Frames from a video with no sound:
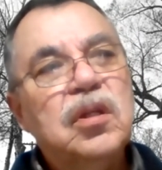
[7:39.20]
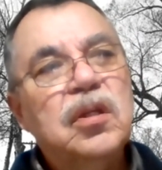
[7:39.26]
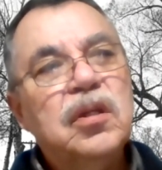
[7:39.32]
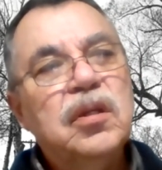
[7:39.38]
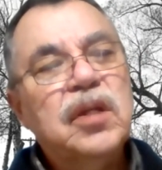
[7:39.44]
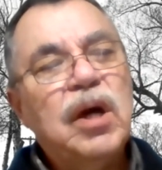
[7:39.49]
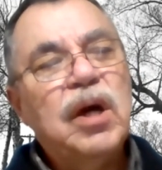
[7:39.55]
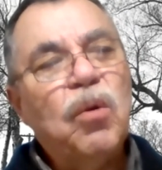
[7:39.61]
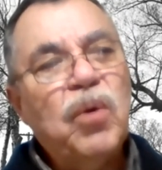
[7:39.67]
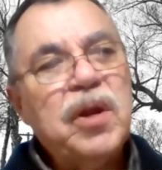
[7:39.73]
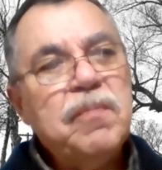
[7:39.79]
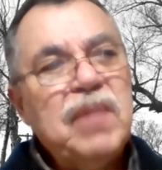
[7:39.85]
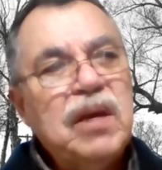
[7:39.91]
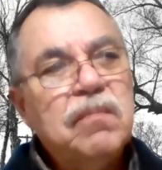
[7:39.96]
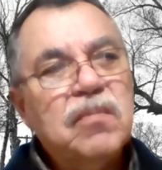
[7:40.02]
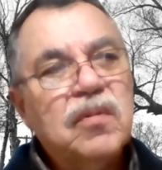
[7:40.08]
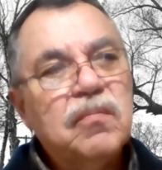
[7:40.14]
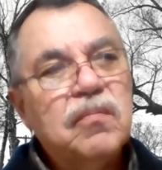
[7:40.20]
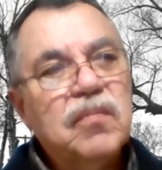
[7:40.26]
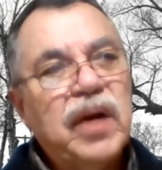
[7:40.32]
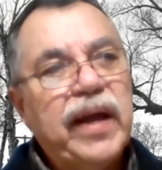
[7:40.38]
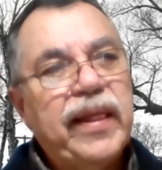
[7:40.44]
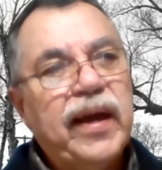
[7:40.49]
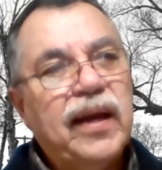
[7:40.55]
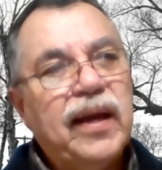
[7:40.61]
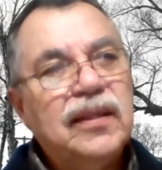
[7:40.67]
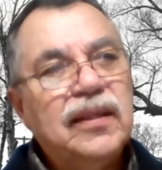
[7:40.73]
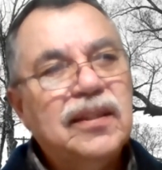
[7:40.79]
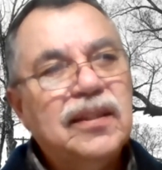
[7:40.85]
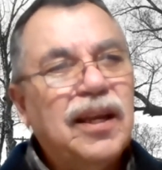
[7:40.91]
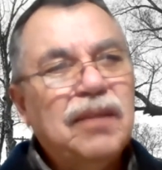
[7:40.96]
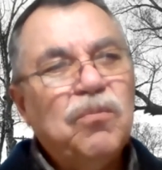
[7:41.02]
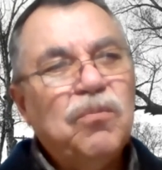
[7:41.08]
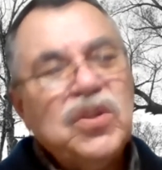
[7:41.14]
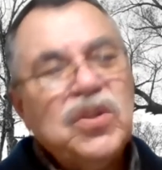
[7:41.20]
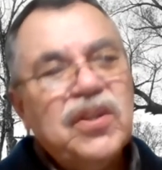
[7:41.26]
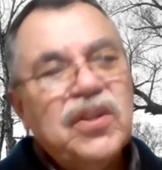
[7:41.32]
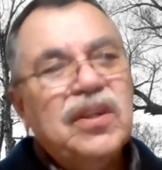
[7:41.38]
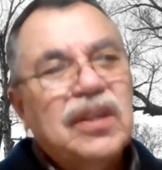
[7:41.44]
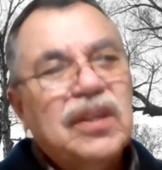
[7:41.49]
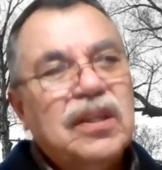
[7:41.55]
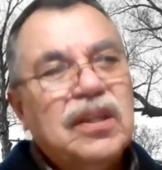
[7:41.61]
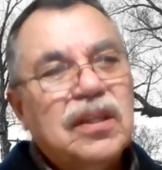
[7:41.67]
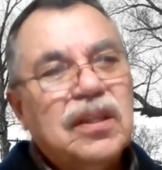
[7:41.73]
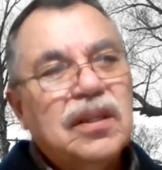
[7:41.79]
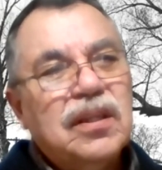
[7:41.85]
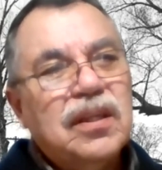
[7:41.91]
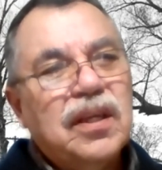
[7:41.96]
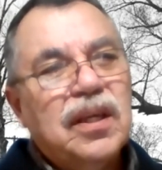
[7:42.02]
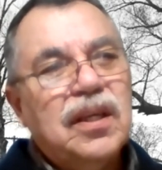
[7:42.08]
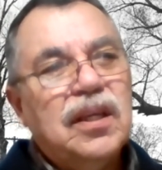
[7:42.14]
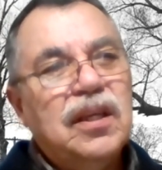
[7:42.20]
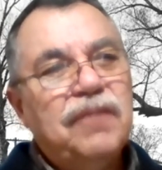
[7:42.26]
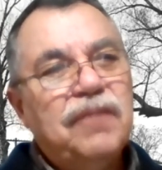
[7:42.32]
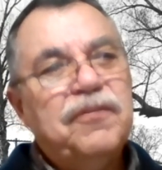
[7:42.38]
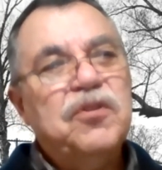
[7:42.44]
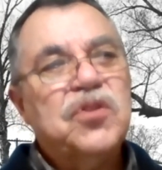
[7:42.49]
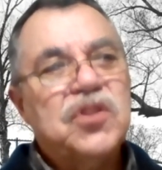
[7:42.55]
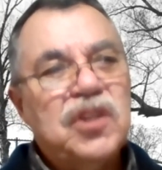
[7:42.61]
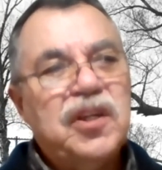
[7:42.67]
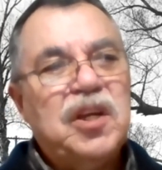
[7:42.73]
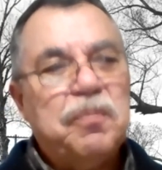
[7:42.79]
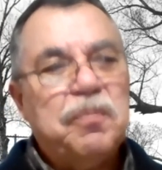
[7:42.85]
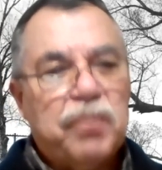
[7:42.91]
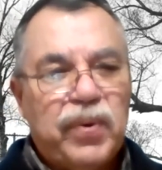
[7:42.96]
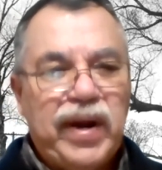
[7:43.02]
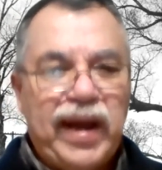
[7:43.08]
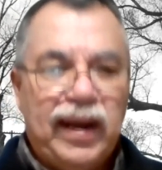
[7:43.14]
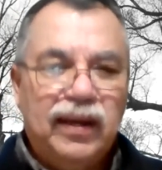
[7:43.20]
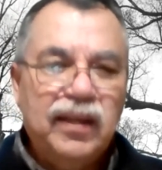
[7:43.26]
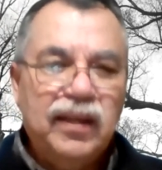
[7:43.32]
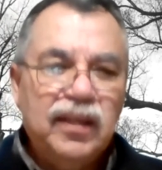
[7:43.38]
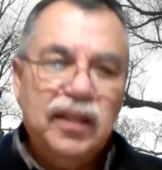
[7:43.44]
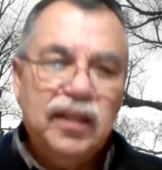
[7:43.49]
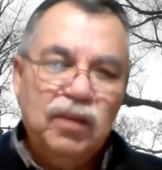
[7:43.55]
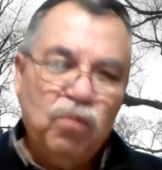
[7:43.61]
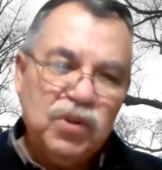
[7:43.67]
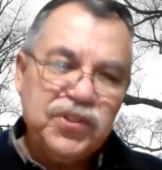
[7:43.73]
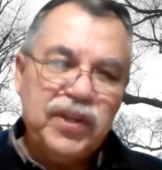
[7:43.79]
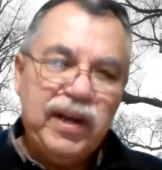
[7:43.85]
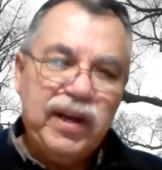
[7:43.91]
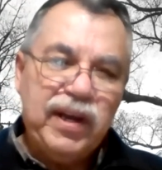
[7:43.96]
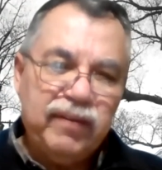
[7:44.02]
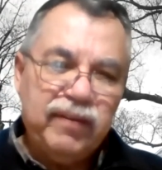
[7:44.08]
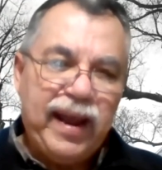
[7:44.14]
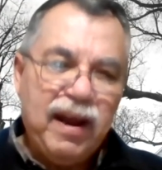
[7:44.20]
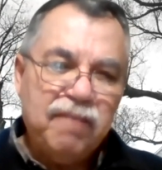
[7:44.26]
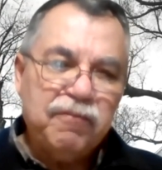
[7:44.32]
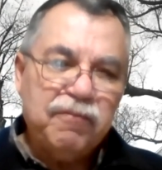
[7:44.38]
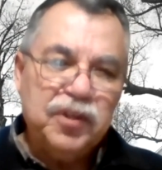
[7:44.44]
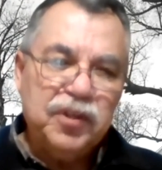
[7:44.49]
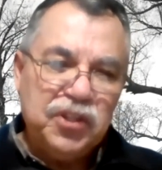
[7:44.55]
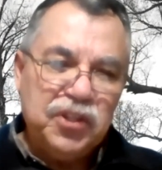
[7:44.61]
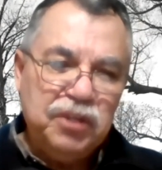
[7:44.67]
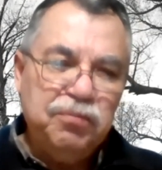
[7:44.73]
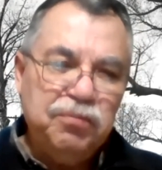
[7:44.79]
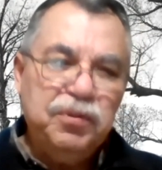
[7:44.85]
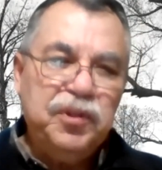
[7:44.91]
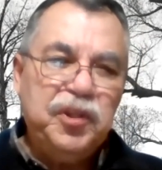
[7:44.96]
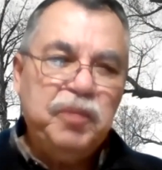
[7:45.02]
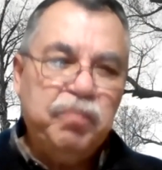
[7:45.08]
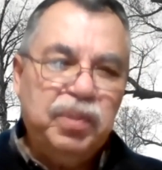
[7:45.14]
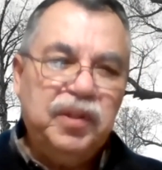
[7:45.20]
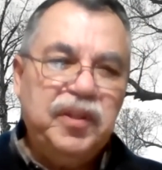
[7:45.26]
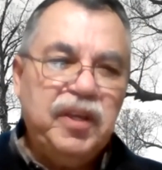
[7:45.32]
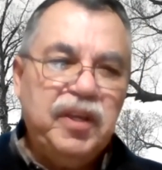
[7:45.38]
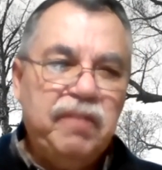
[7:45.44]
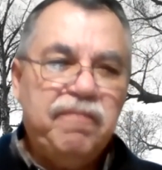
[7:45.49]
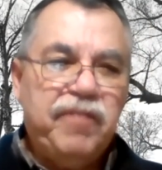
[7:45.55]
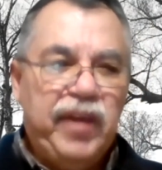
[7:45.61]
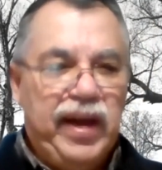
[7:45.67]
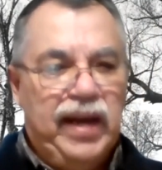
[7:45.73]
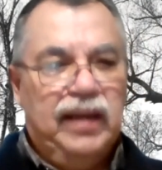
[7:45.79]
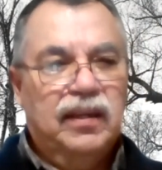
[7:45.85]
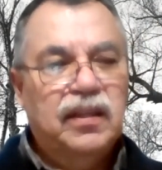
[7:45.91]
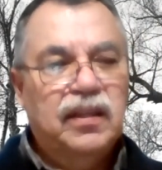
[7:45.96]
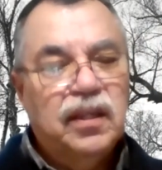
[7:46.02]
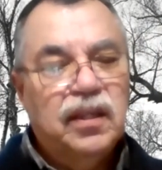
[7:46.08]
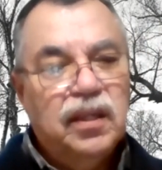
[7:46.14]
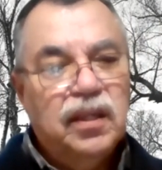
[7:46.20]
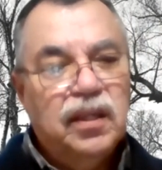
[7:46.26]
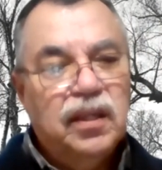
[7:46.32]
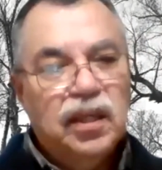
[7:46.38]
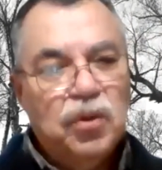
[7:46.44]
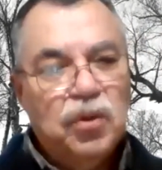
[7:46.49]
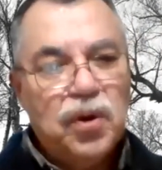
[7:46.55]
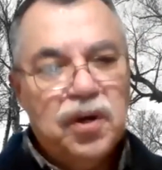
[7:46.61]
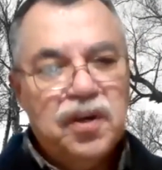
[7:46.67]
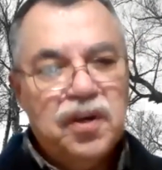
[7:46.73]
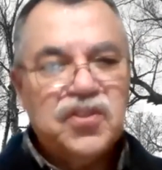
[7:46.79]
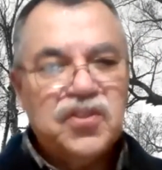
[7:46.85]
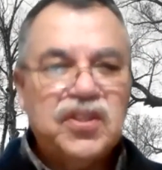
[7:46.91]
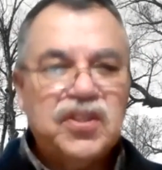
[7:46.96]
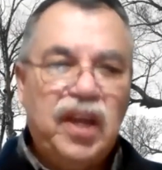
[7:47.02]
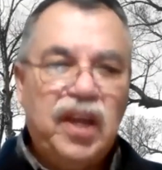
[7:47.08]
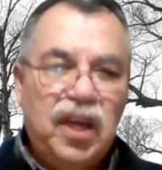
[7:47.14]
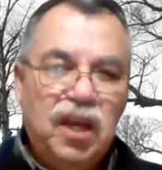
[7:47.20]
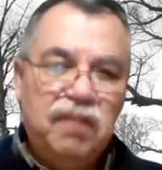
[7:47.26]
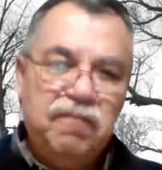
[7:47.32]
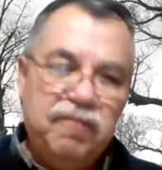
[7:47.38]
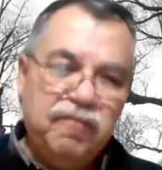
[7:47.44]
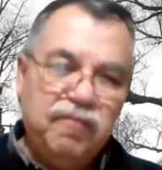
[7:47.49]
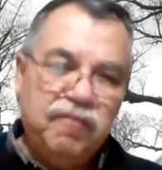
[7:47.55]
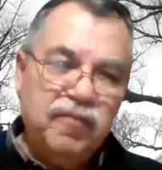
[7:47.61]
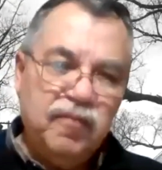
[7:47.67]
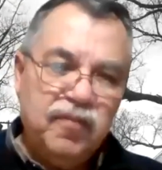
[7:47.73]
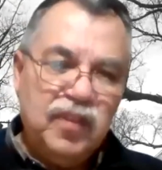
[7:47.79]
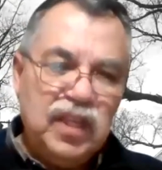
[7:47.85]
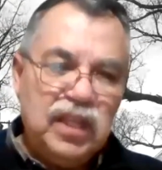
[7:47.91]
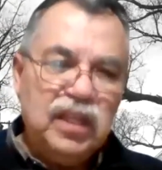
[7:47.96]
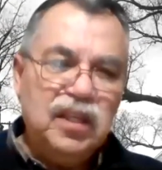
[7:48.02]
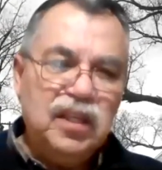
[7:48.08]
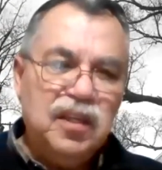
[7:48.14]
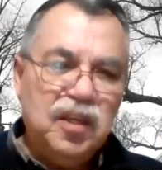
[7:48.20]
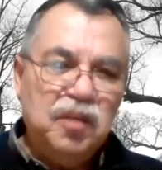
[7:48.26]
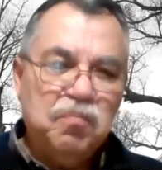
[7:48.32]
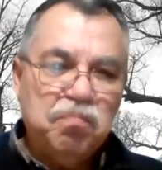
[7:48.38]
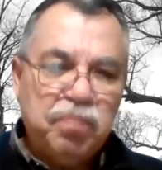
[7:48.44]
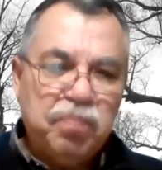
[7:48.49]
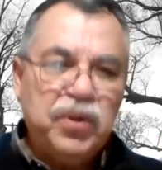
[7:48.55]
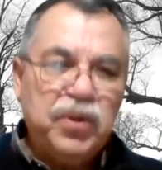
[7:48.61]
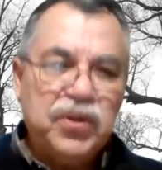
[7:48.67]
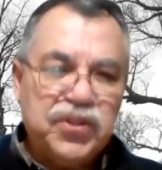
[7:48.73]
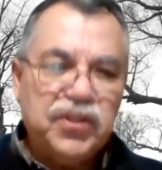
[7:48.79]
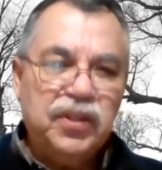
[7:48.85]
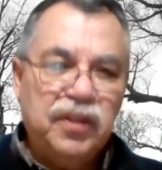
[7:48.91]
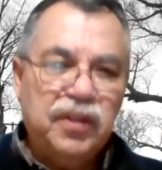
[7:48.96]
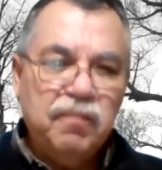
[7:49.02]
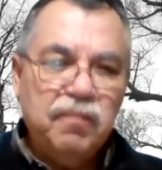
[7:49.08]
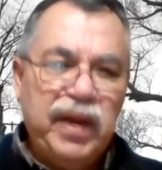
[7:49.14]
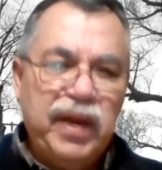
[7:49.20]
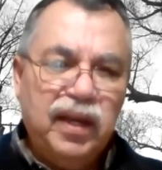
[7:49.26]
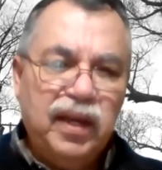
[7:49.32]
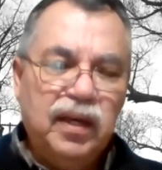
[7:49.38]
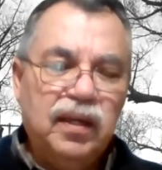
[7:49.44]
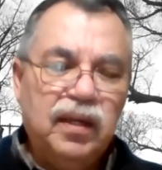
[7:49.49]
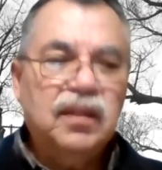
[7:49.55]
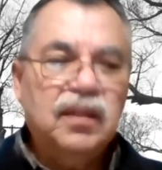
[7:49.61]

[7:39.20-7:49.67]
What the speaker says: now what he meant by that, and it wasn't, if you study Pratt, it wasn't out of avarice. He really believed that in order to save the Indian person, the man,